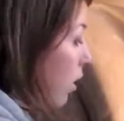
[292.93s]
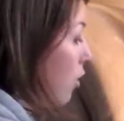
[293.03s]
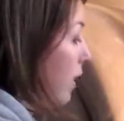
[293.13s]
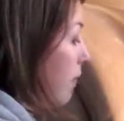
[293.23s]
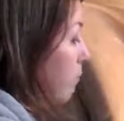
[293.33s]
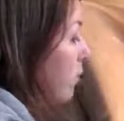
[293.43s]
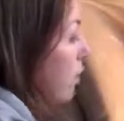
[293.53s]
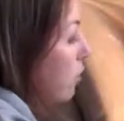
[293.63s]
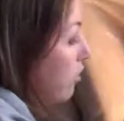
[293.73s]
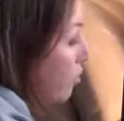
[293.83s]
Okay,
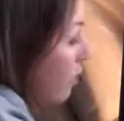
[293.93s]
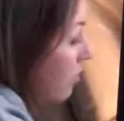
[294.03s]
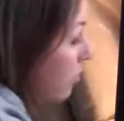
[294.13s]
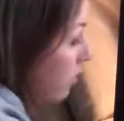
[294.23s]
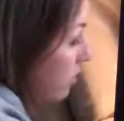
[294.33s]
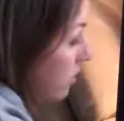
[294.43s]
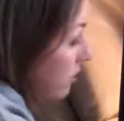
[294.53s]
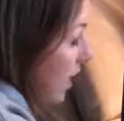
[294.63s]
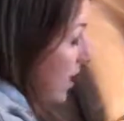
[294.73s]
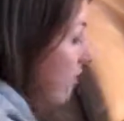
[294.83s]
so 1/3
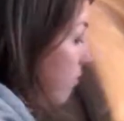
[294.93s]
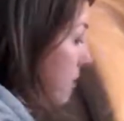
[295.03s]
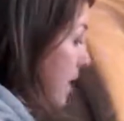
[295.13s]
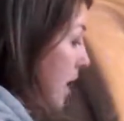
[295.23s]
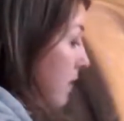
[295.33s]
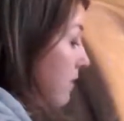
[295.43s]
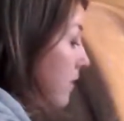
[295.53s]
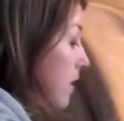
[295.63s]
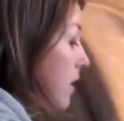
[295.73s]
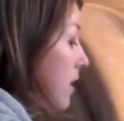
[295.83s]
sine of 3x
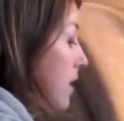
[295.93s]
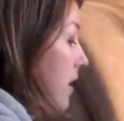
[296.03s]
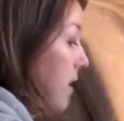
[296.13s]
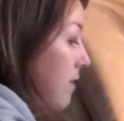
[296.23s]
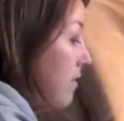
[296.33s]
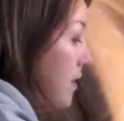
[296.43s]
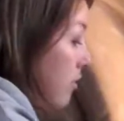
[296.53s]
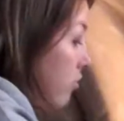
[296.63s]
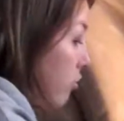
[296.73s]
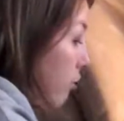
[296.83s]
is the
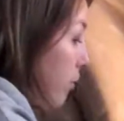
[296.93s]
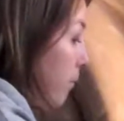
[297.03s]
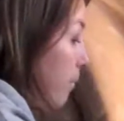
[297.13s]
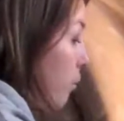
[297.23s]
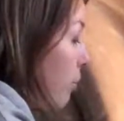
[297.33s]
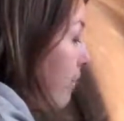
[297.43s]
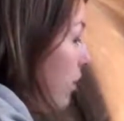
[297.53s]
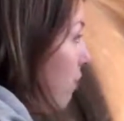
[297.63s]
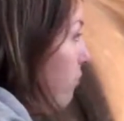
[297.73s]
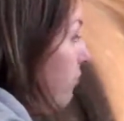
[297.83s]
integral. We've
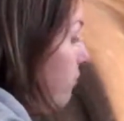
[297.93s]
solved for